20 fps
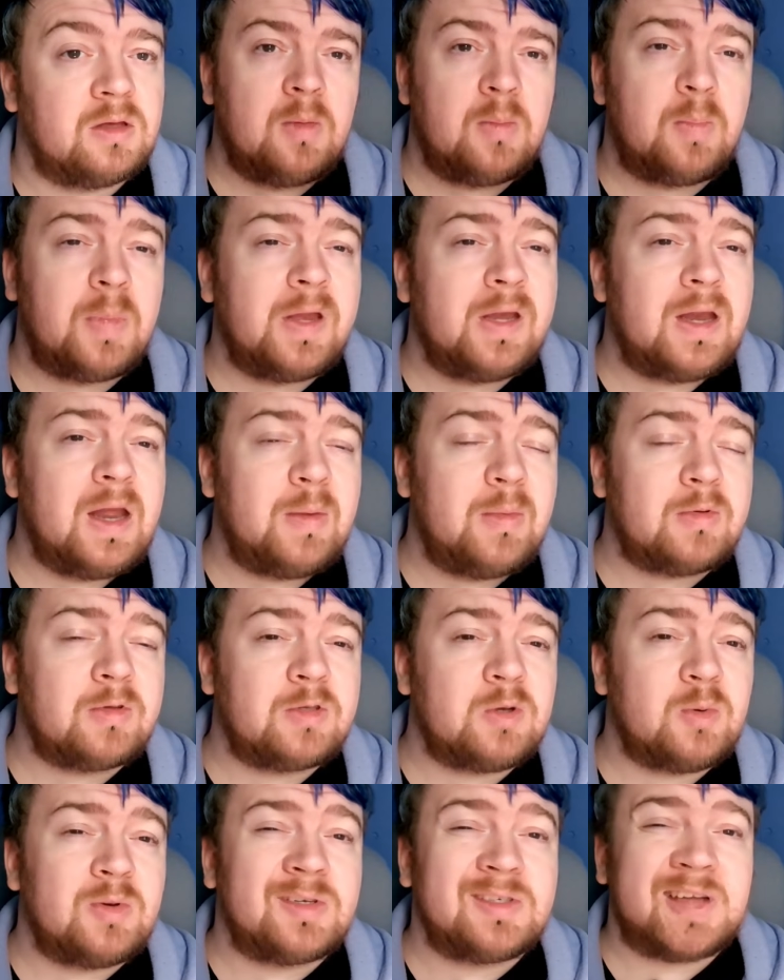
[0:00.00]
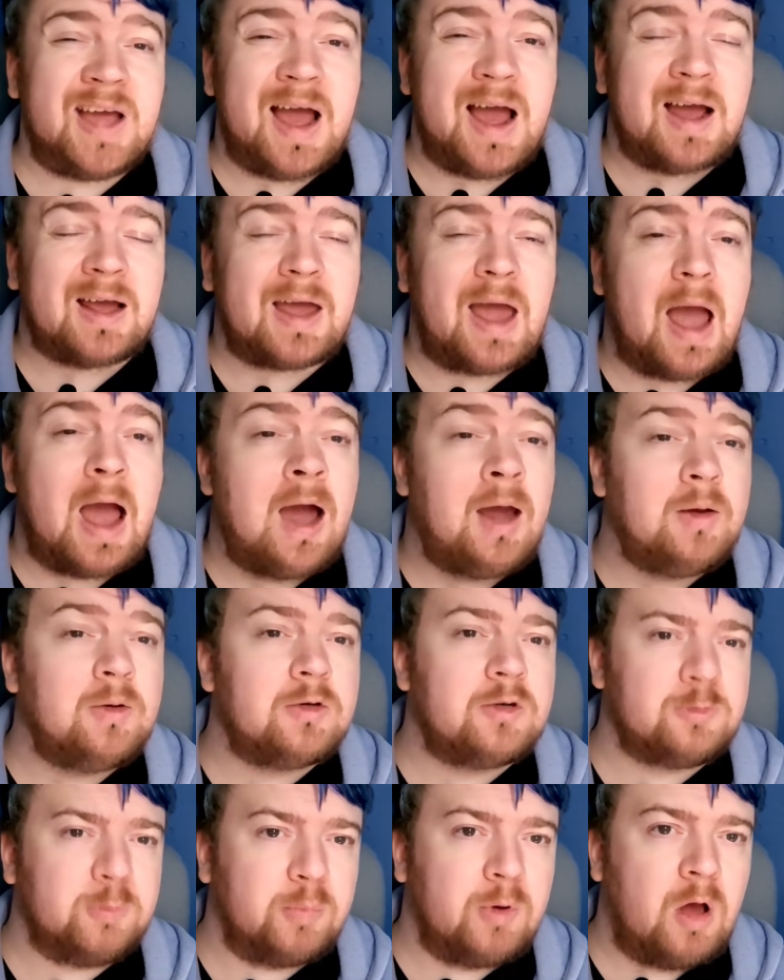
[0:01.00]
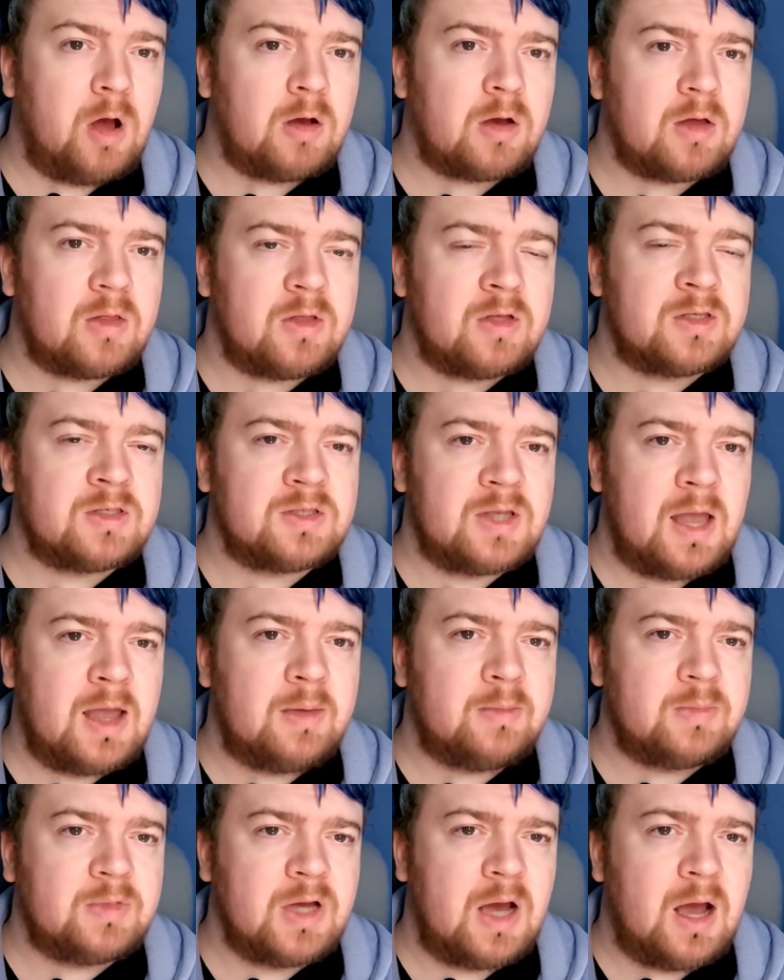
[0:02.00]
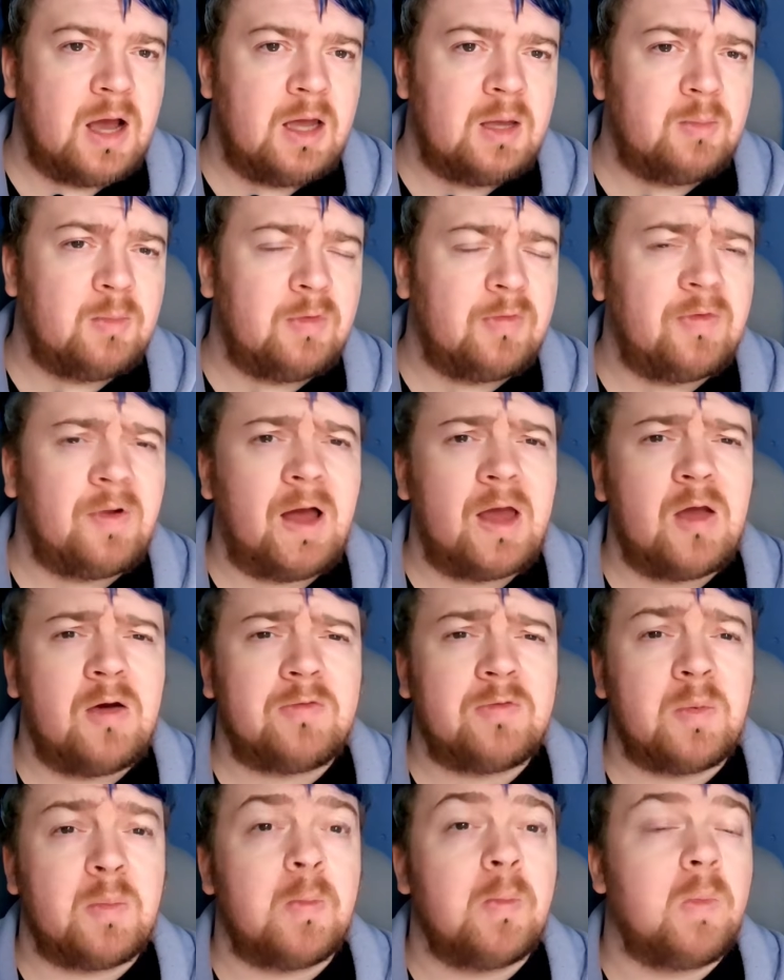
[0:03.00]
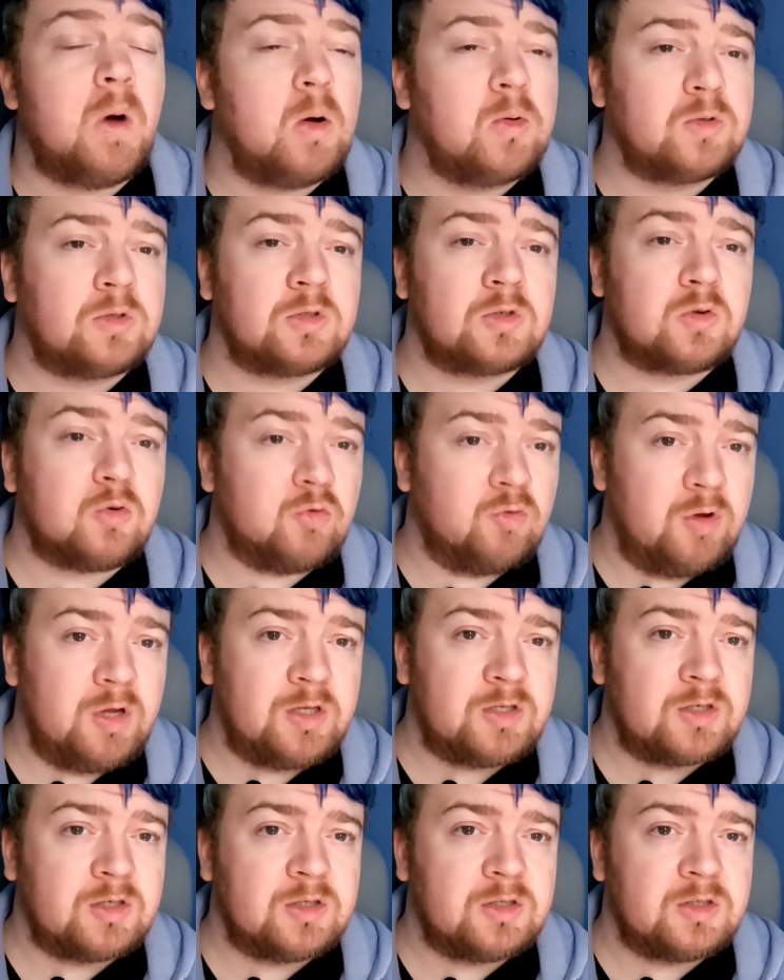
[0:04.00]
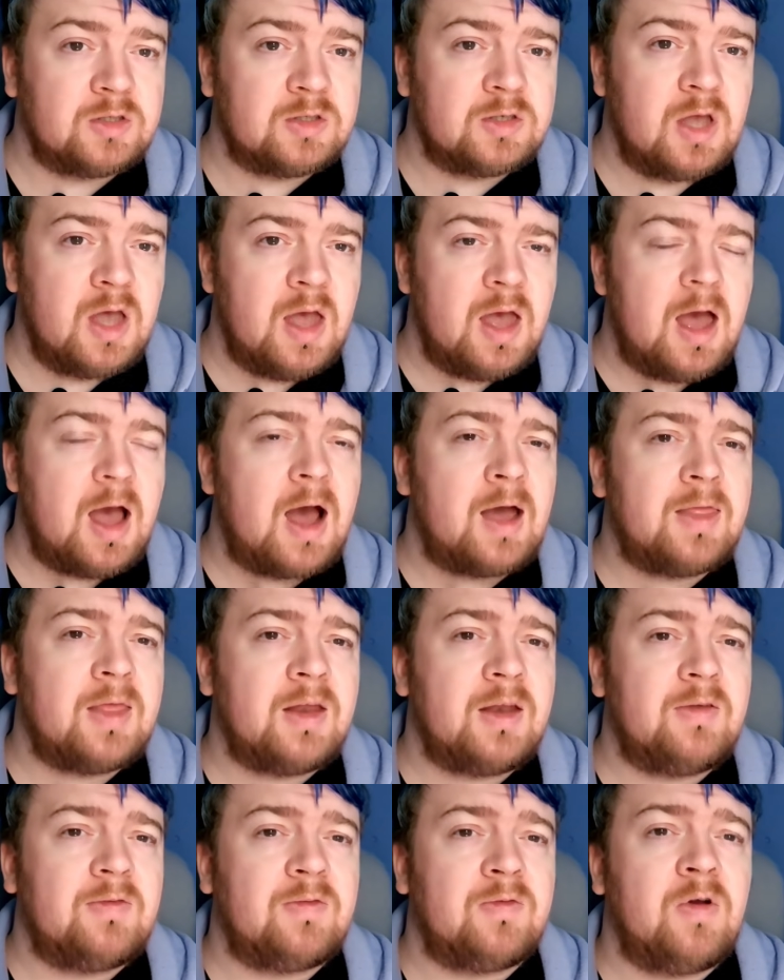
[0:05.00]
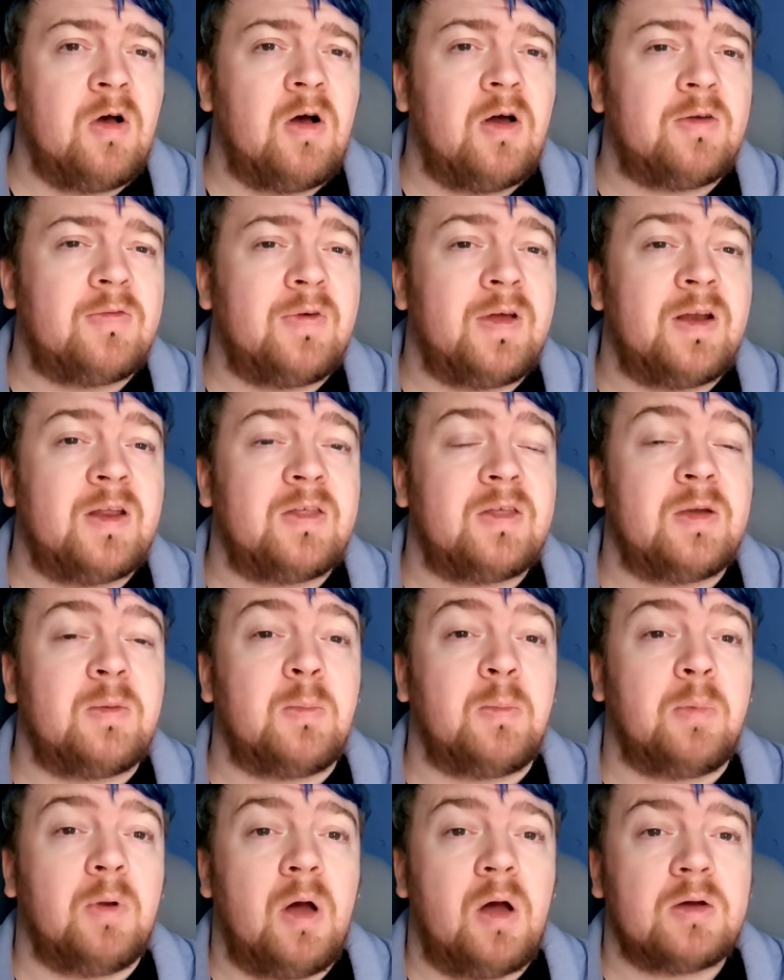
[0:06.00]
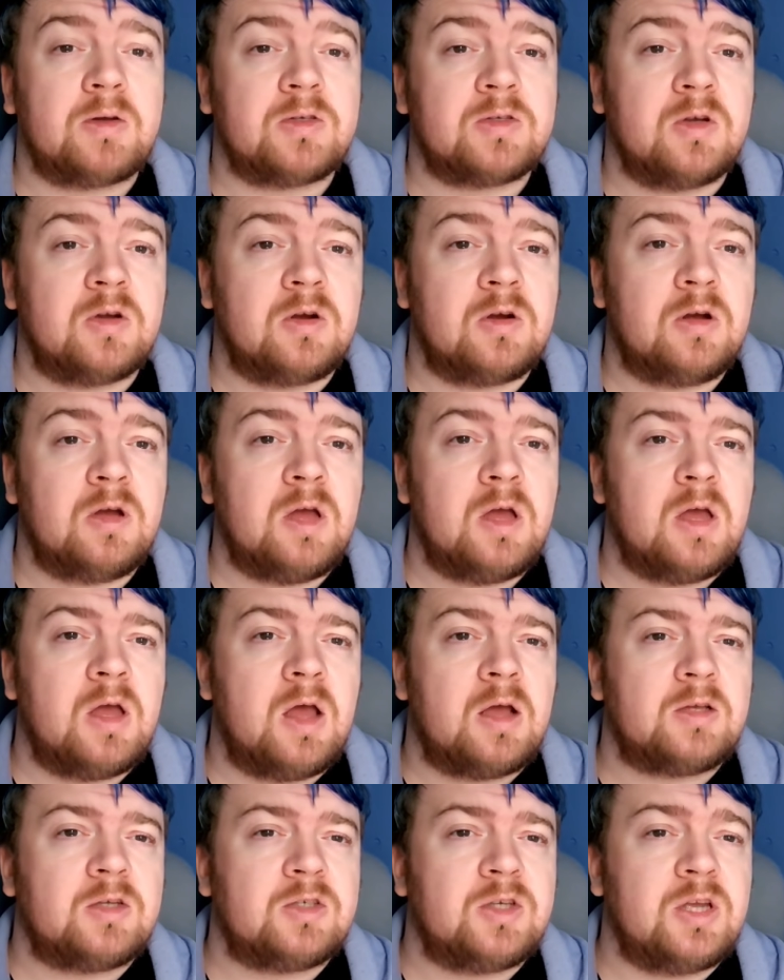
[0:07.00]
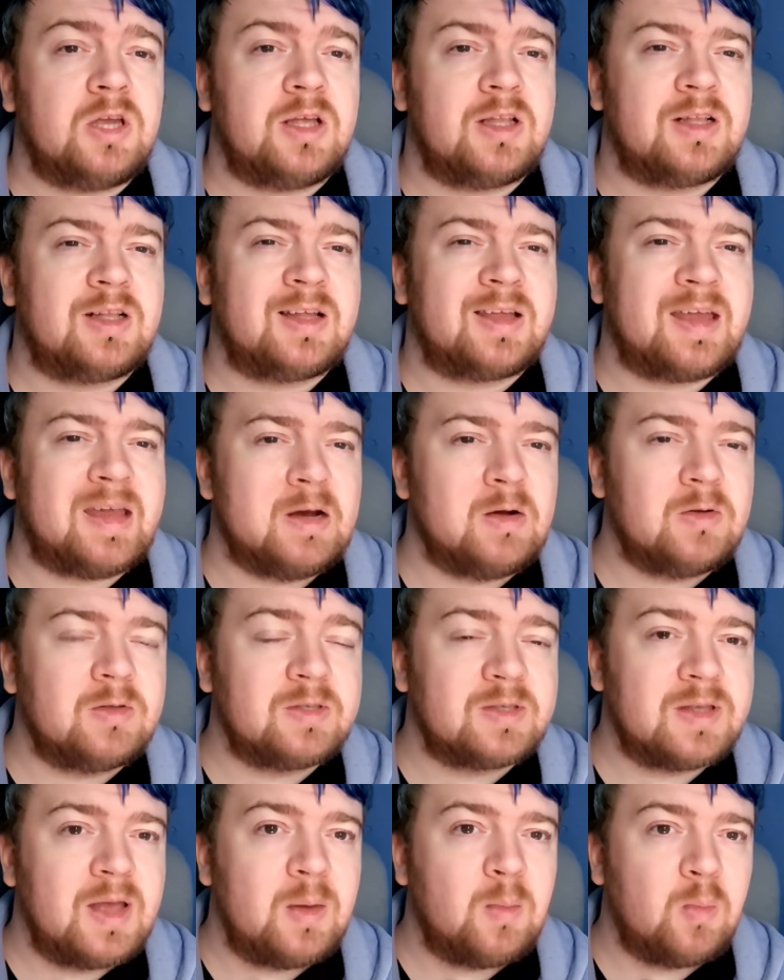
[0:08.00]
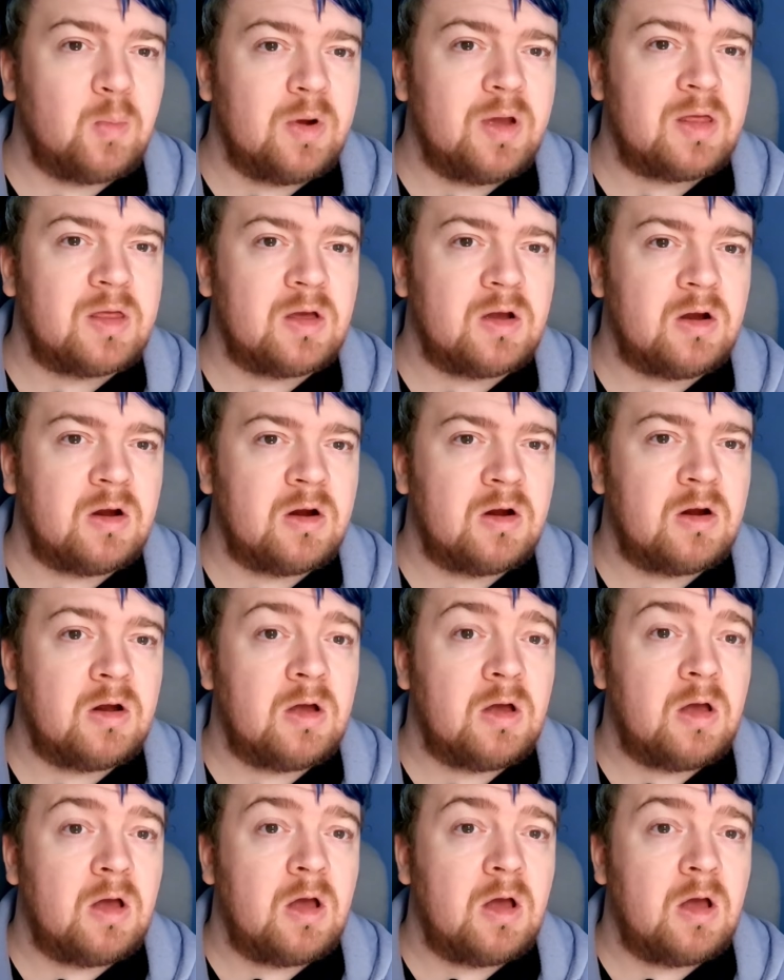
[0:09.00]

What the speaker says: Being able to attack and block at the same time, fly over most creatures, and then if anything blocks her, she kills them with her,